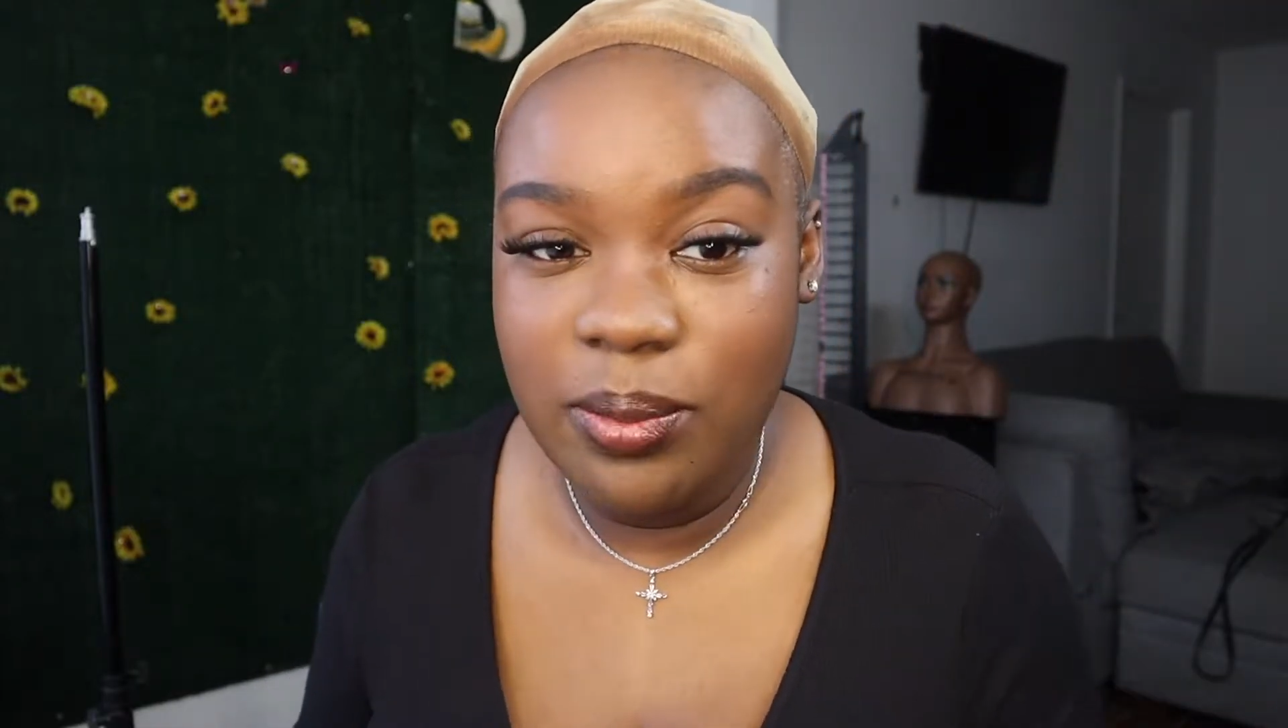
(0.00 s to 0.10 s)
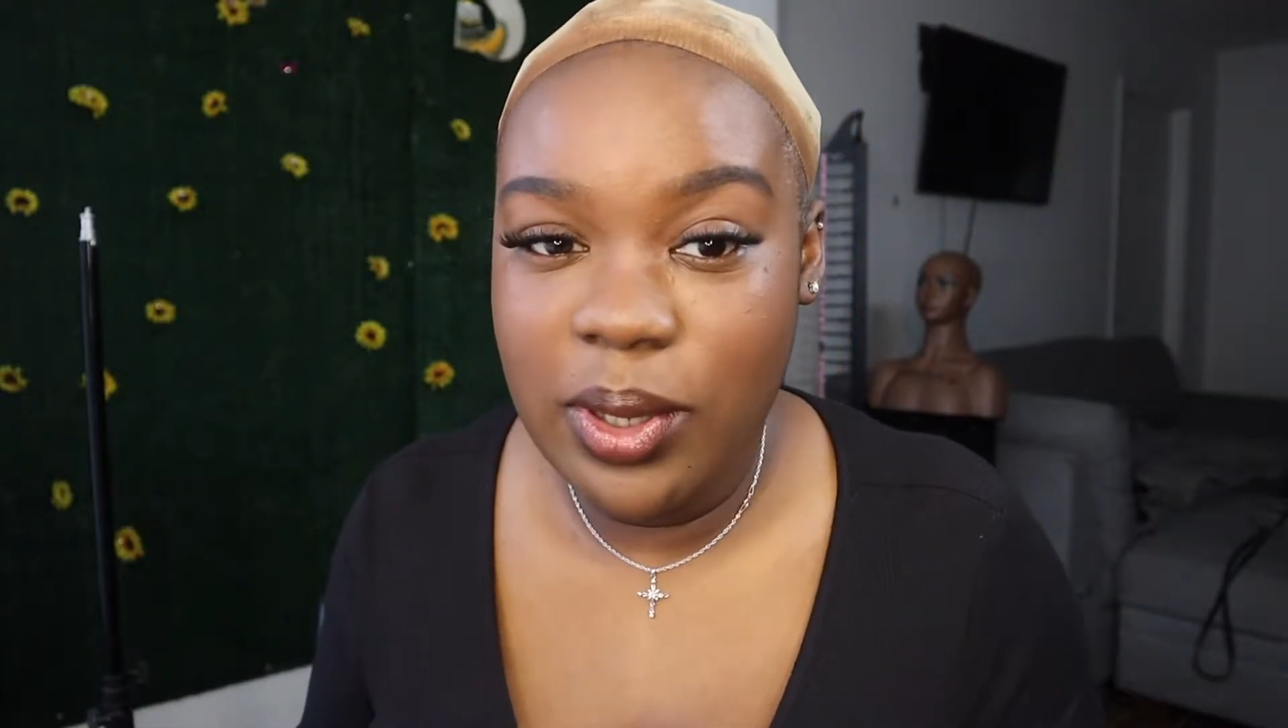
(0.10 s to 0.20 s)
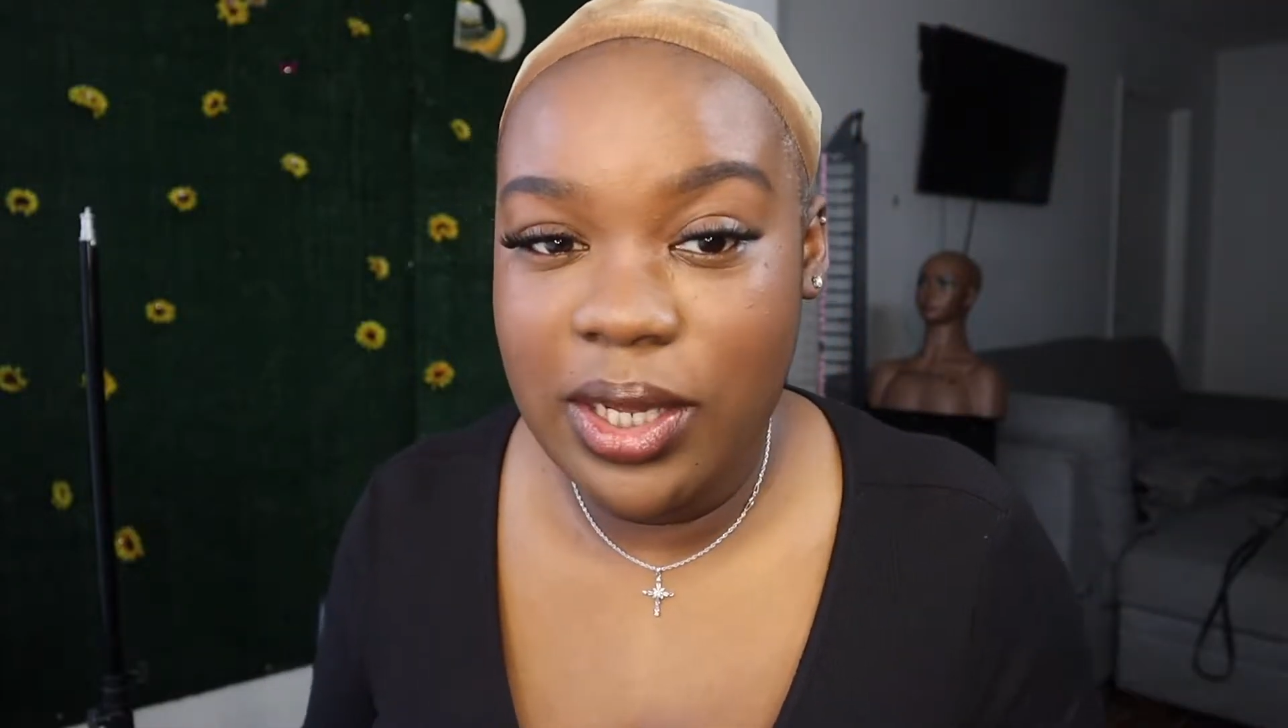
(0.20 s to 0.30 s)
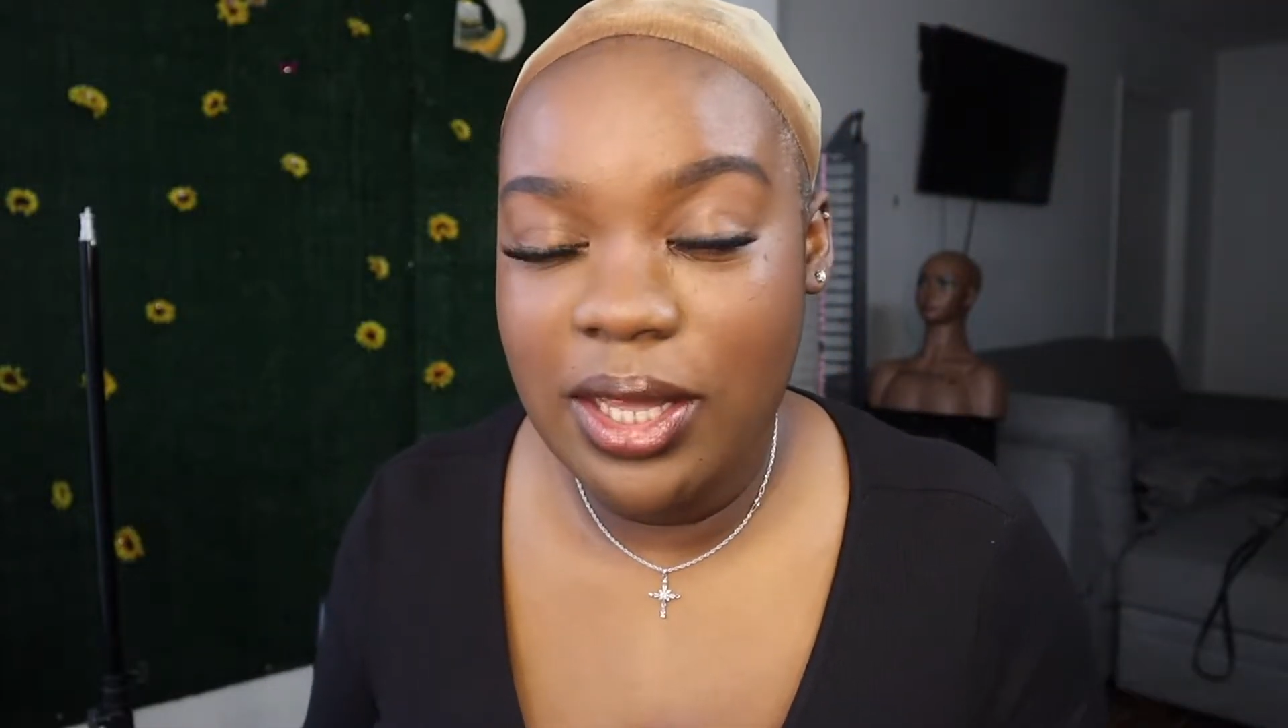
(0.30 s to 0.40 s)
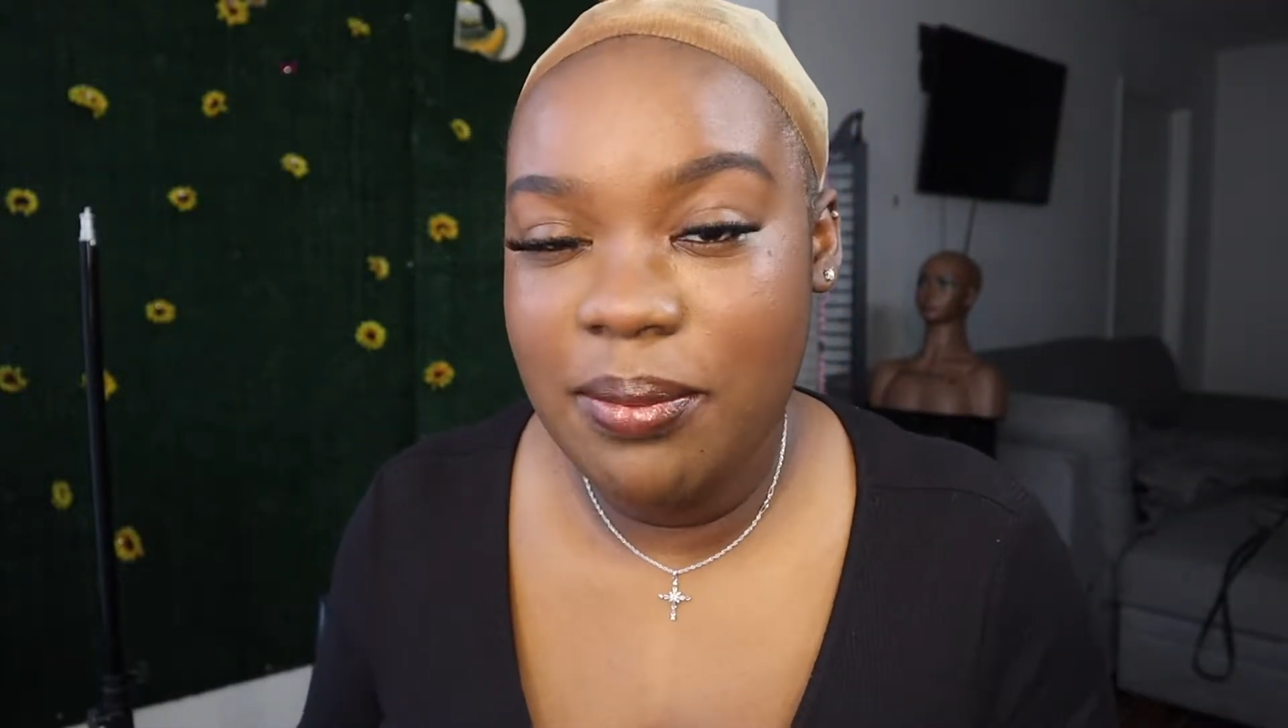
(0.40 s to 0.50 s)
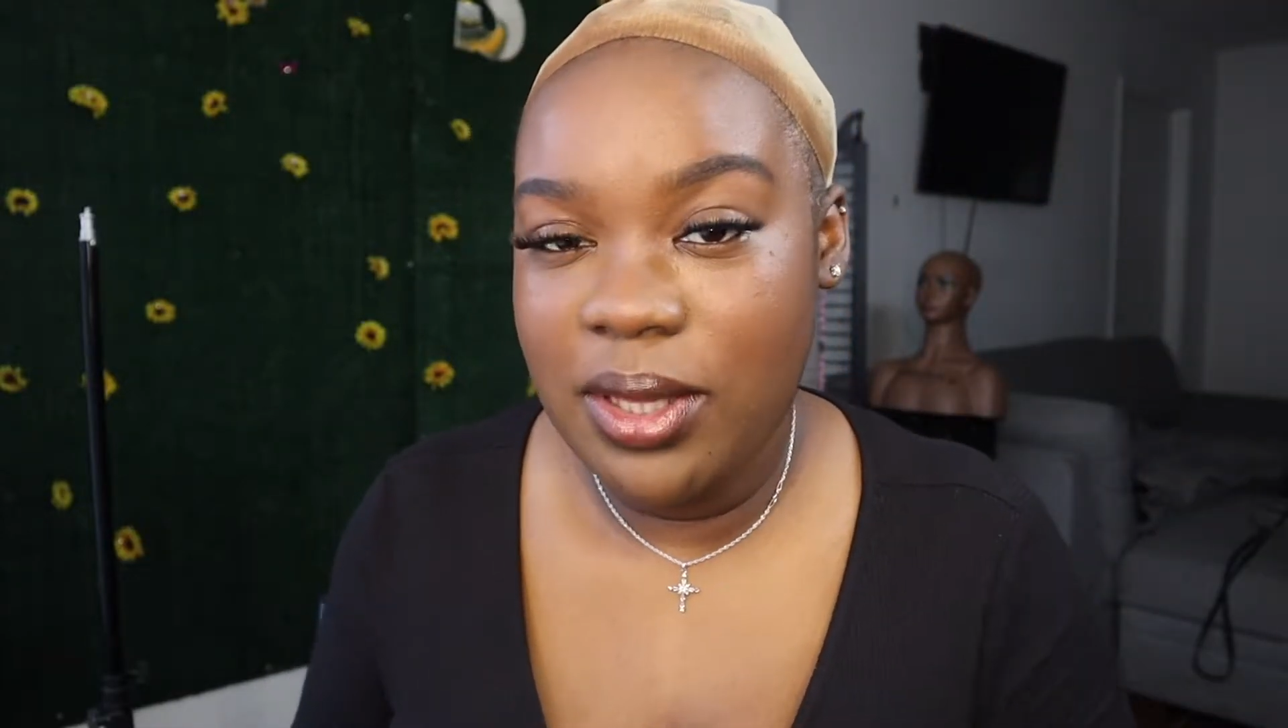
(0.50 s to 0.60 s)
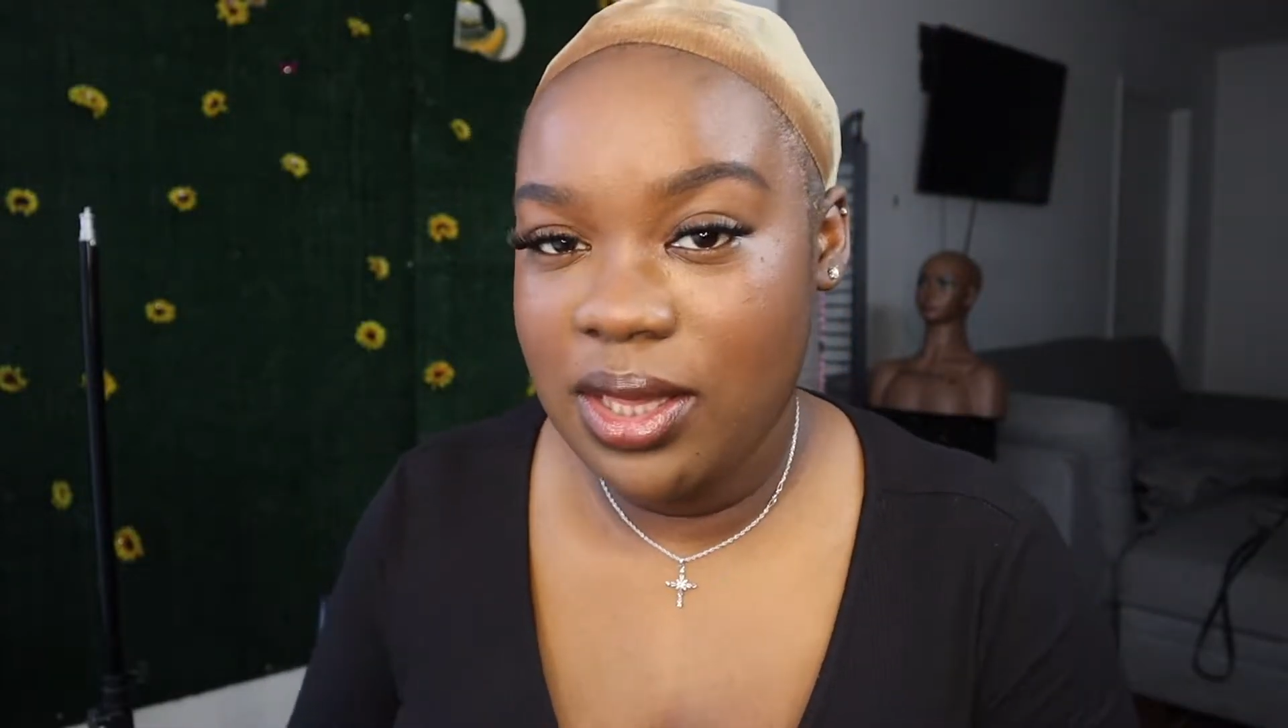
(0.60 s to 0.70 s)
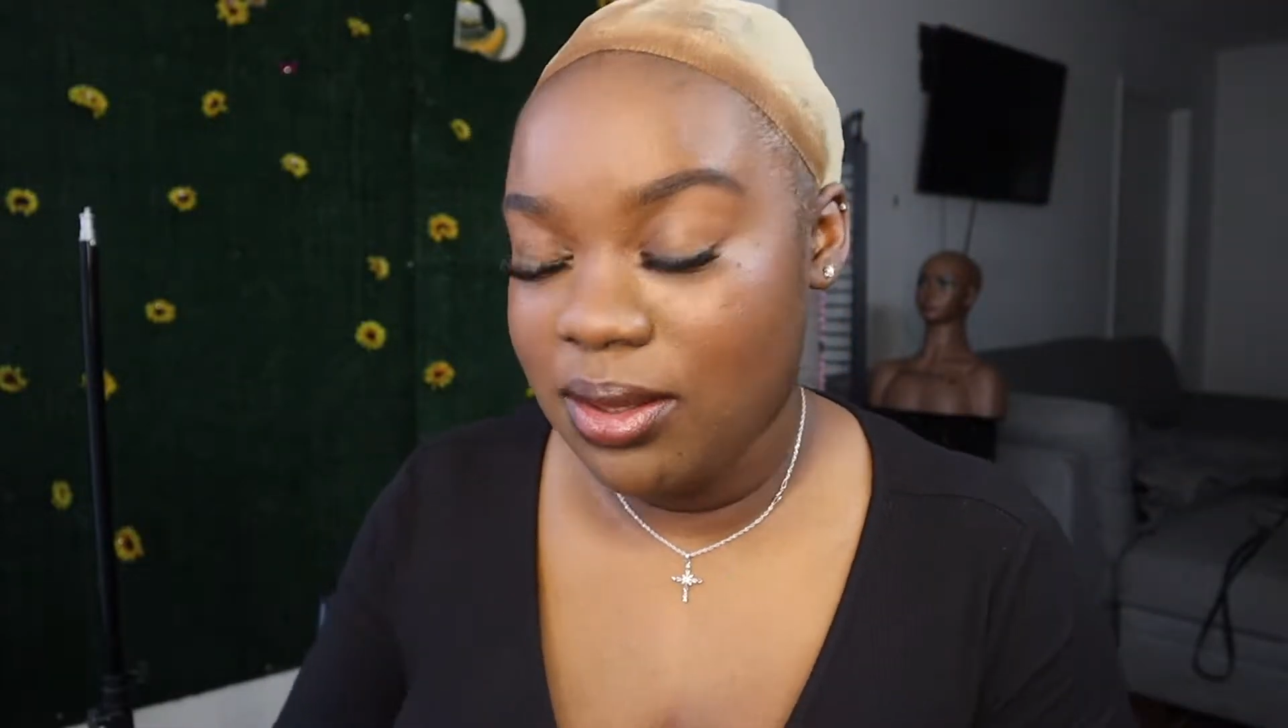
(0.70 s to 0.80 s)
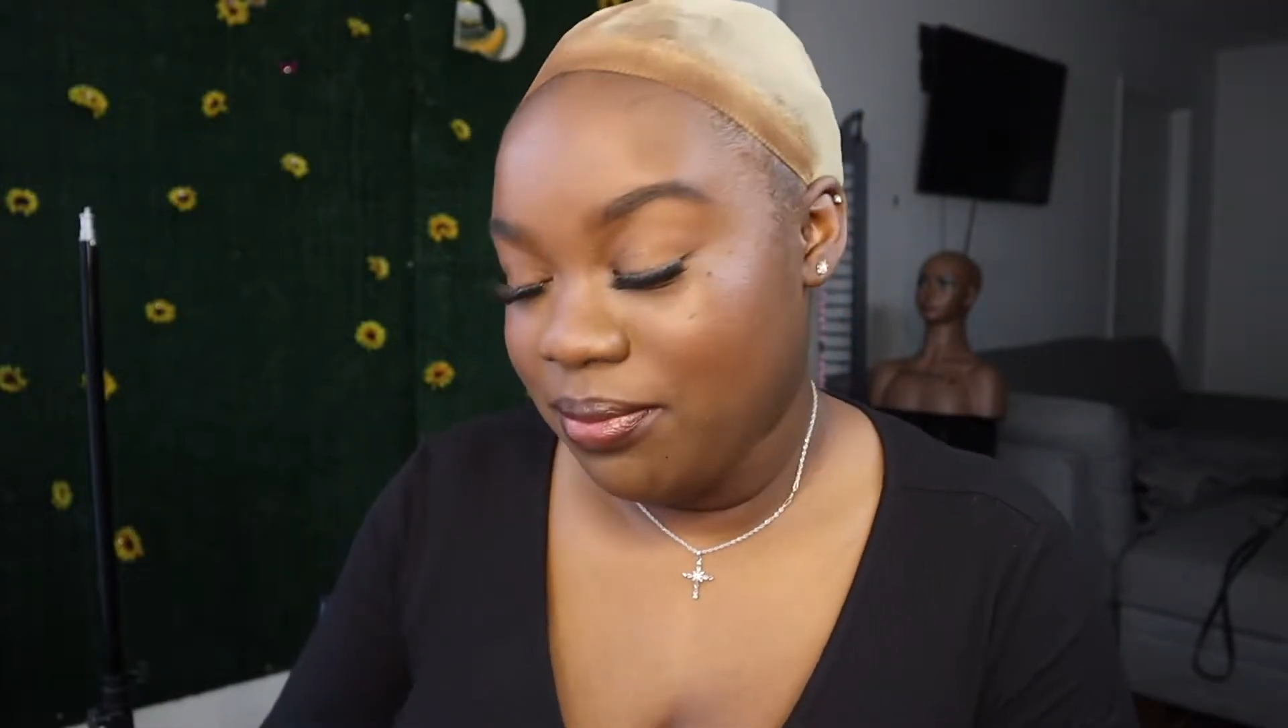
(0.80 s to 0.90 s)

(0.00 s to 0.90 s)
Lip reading: bald cap method.